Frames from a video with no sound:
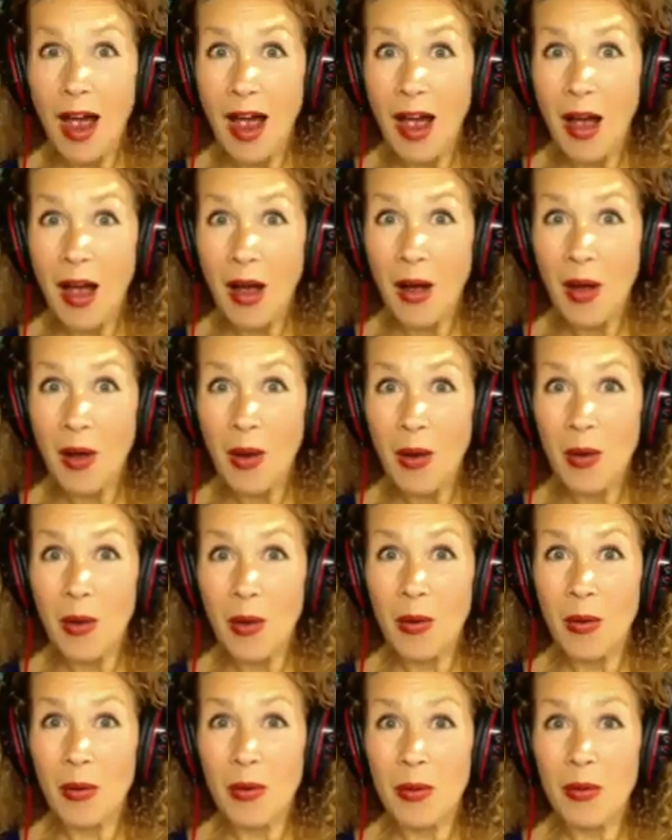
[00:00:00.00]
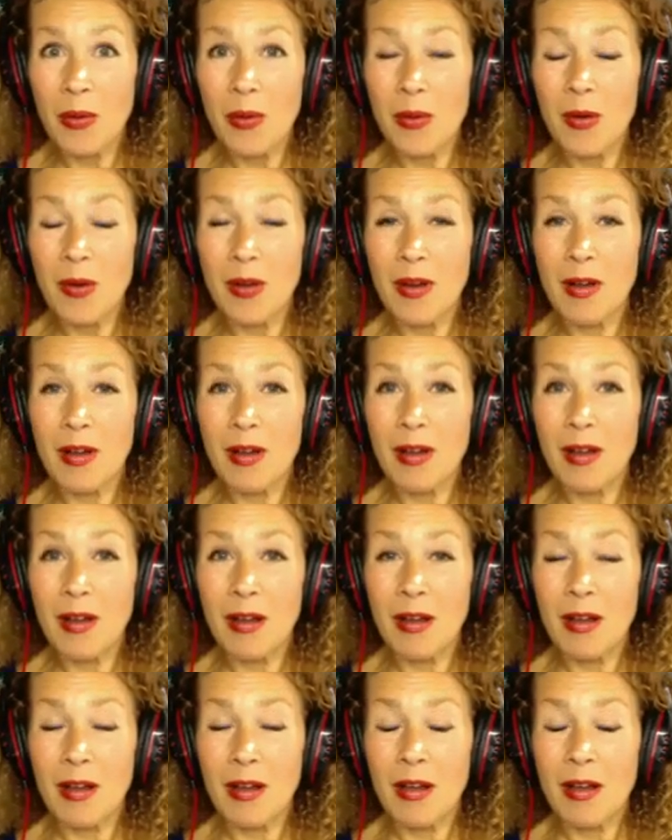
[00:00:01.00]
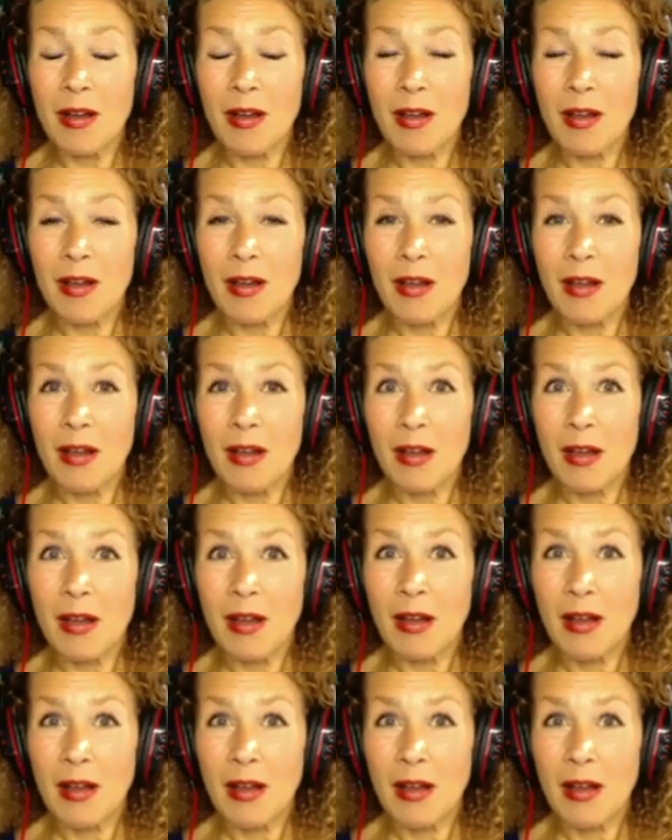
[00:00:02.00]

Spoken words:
And so she said, let's just get